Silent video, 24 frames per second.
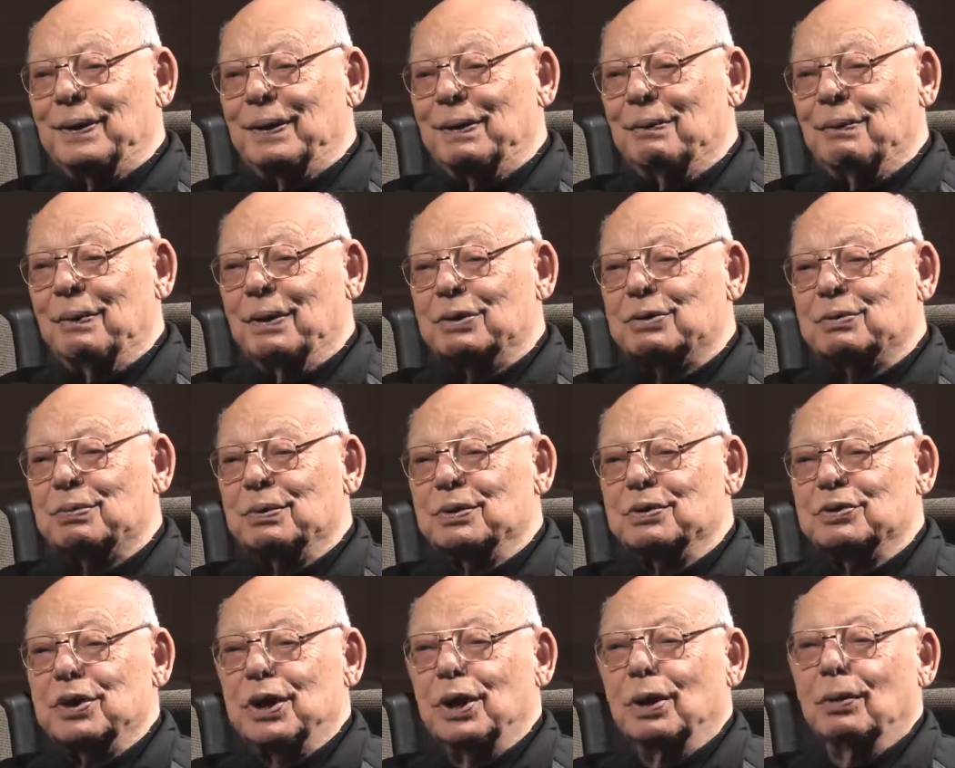which
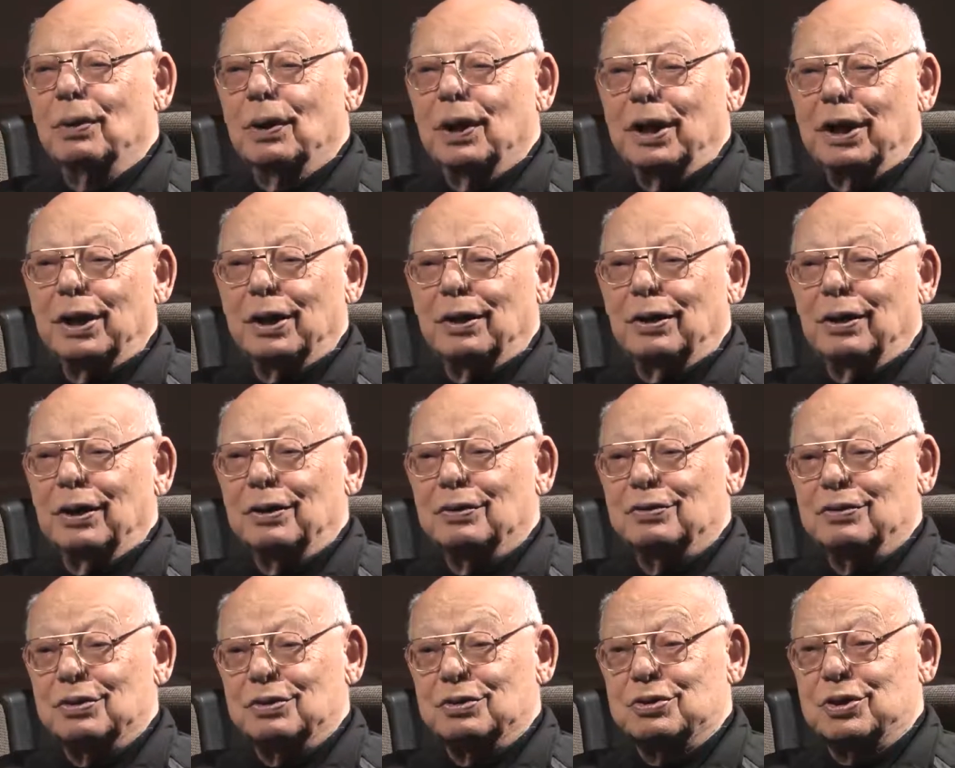was illegal
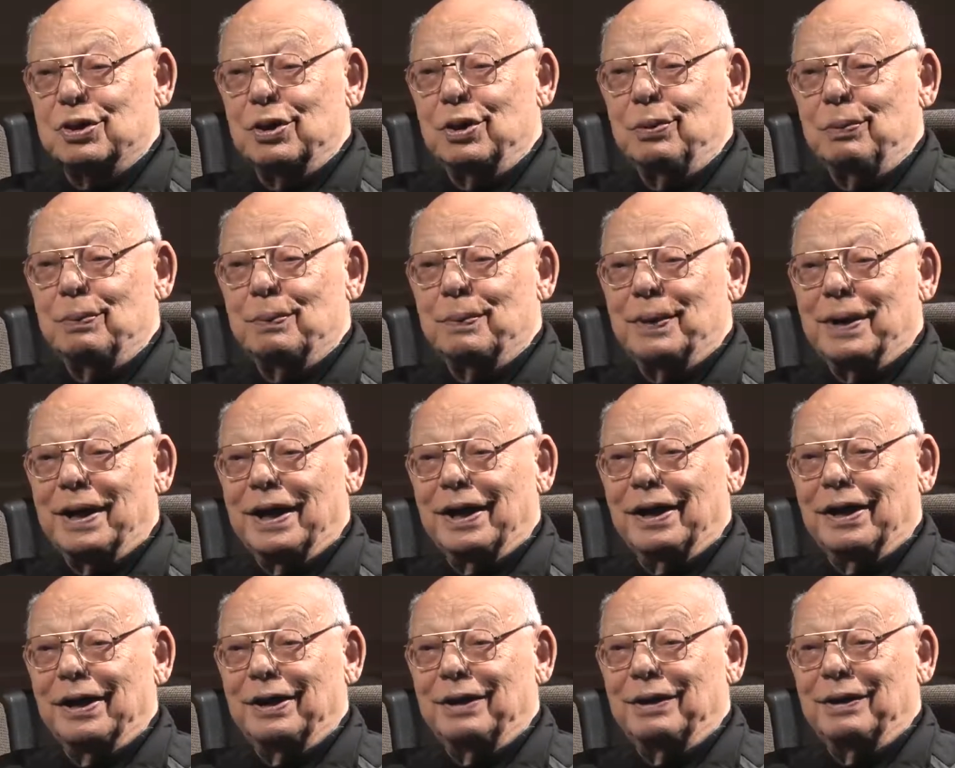as a student
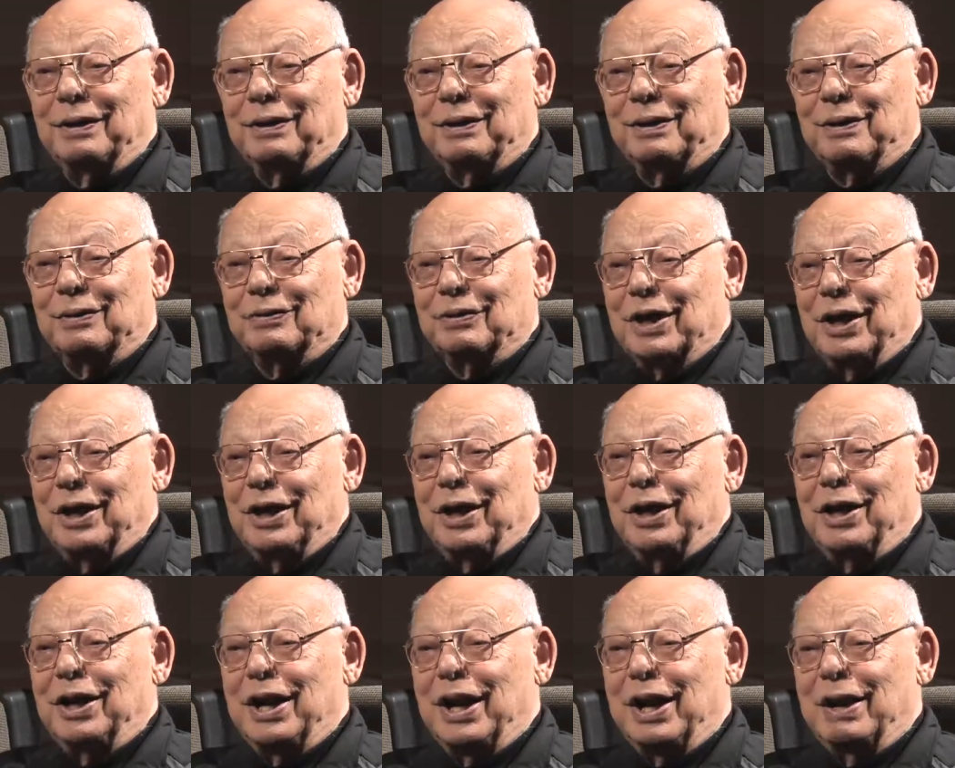pilot because I
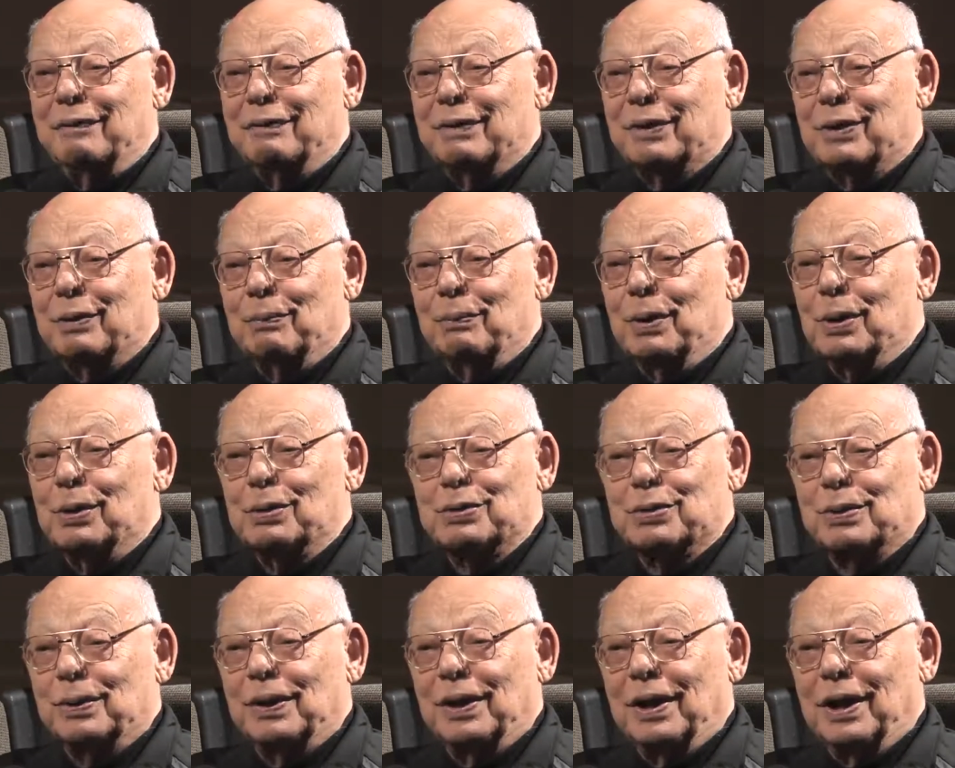didn't have a
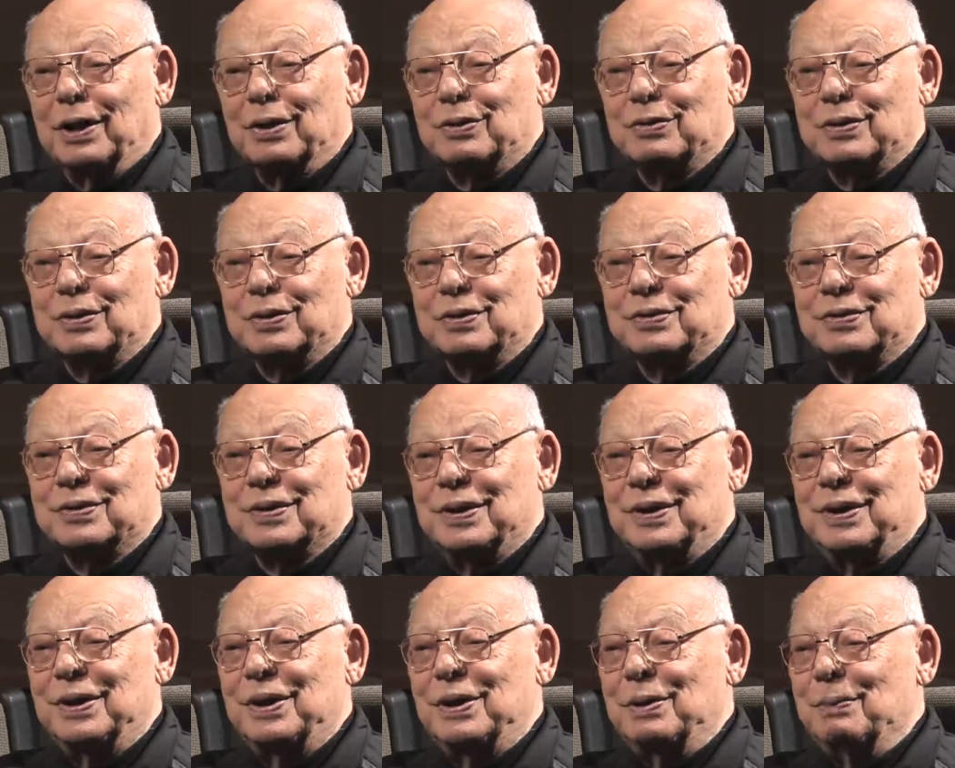commercial license,
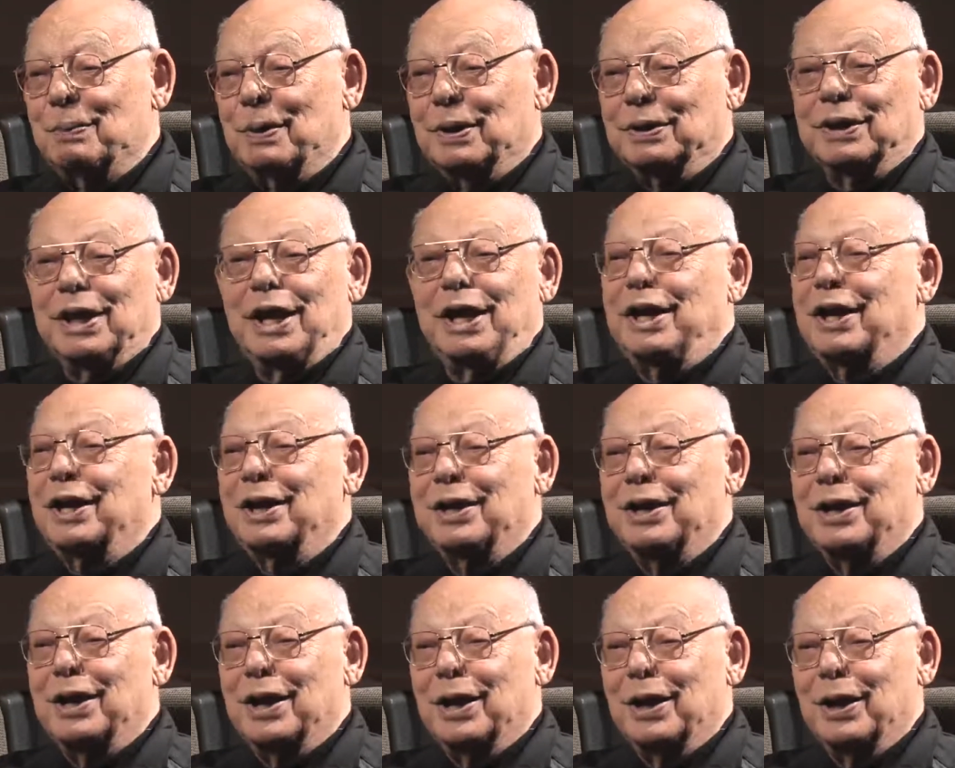but they
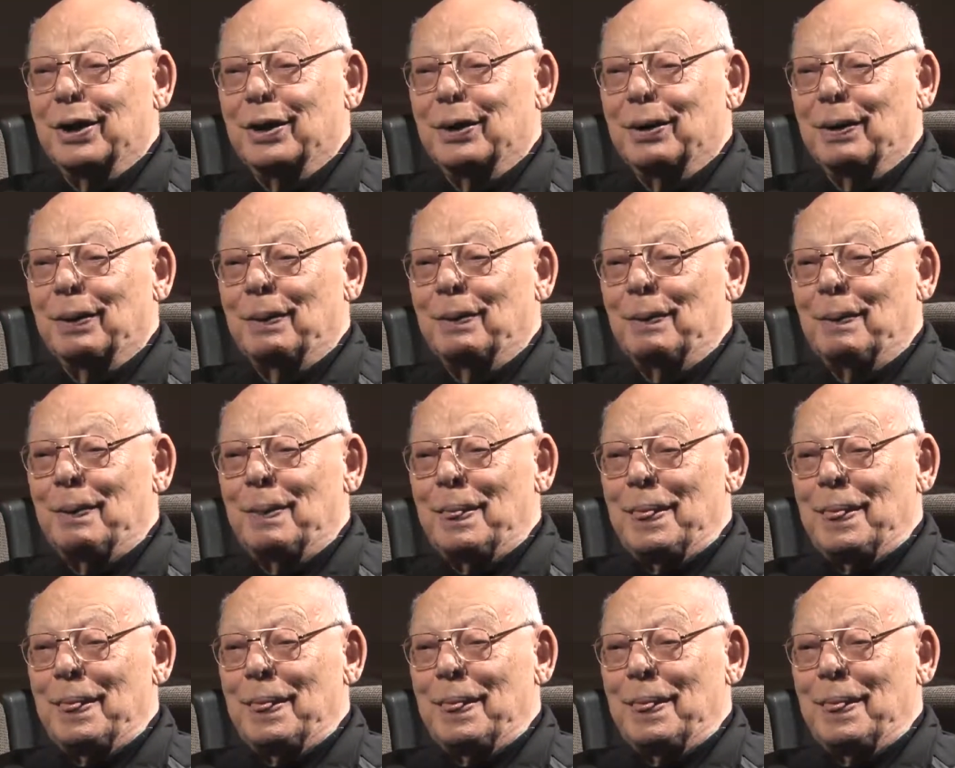didn't care.